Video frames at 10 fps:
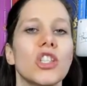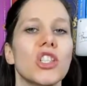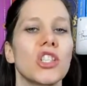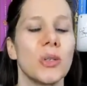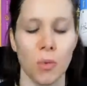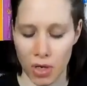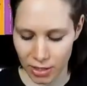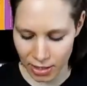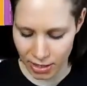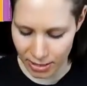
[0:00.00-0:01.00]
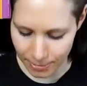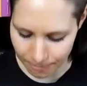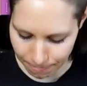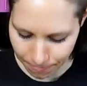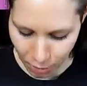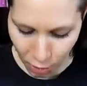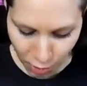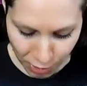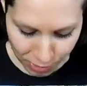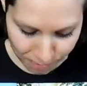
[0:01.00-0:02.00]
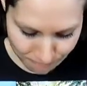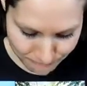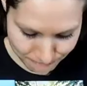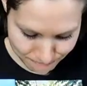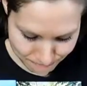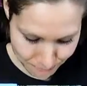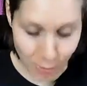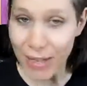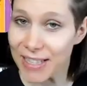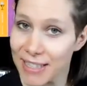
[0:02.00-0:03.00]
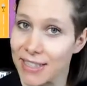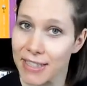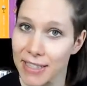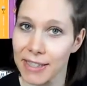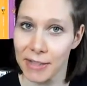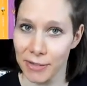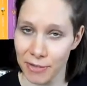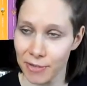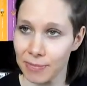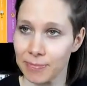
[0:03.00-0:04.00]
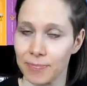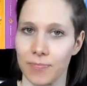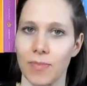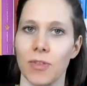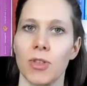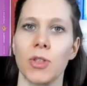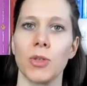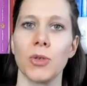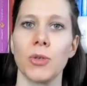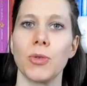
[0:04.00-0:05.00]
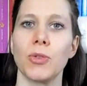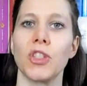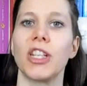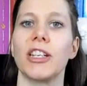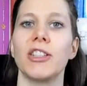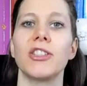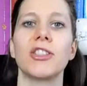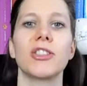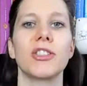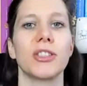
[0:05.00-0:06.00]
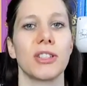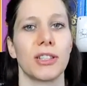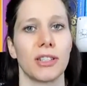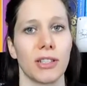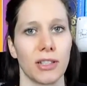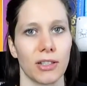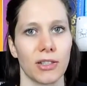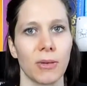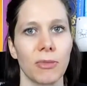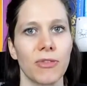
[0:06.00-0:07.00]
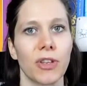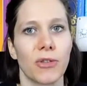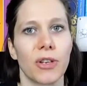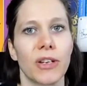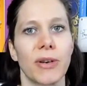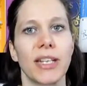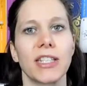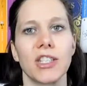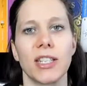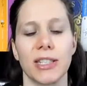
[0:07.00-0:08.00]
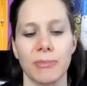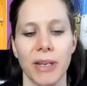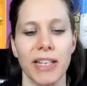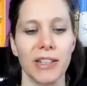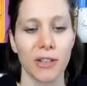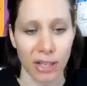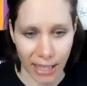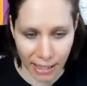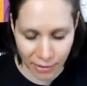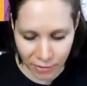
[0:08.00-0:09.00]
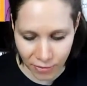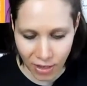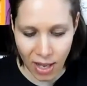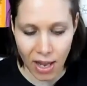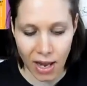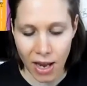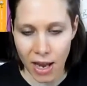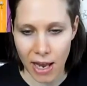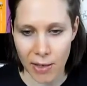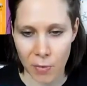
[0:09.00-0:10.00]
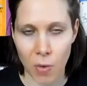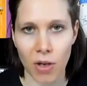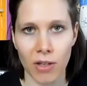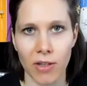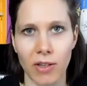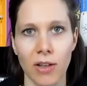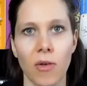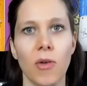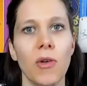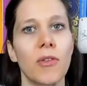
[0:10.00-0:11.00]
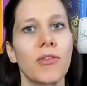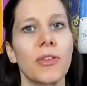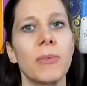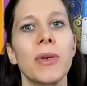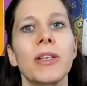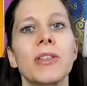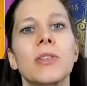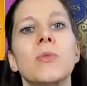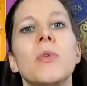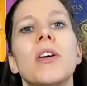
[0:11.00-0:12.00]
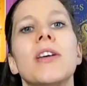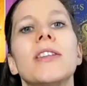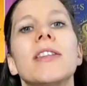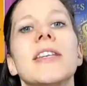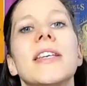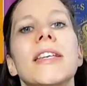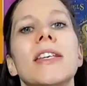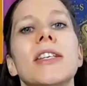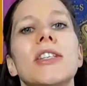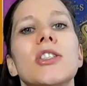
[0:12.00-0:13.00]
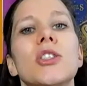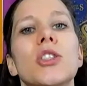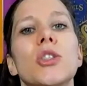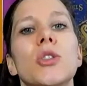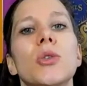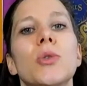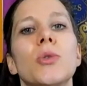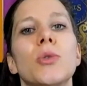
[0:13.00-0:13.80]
She wants her present self to change some of the regrets she has made in her life, and one of the biggest one is to